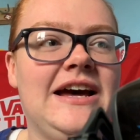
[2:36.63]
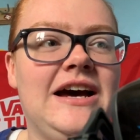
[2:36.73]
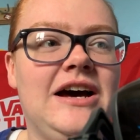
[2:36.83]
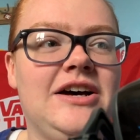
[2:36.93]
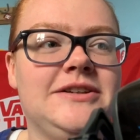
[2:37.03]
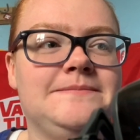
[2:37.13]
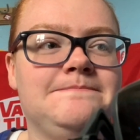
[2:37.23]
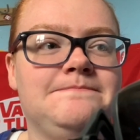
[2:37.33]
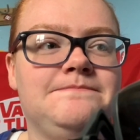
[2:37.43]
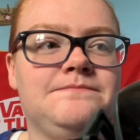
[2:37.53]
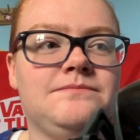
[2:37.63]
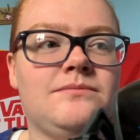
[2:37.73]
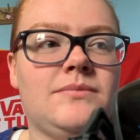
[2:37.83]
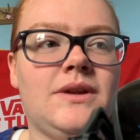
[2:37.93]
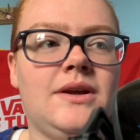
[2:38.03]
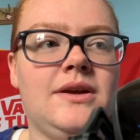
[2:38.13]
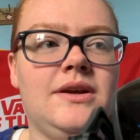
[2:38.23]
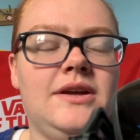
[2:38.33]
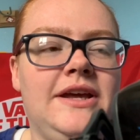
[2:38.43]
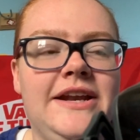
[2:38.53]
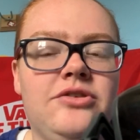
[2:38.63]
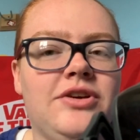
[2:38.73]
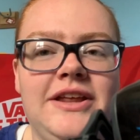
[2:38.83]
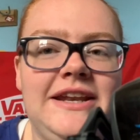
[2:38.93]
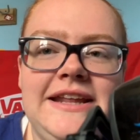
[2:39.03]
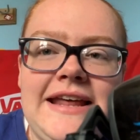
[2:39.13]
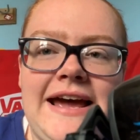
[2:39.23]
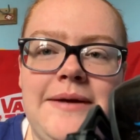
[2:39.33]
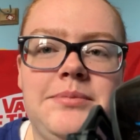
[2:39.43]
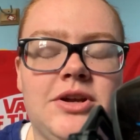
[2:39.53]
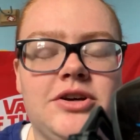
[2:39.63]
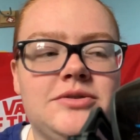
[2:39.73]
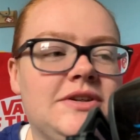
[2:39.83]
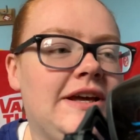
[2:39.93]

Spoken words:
don't really need the app, you know.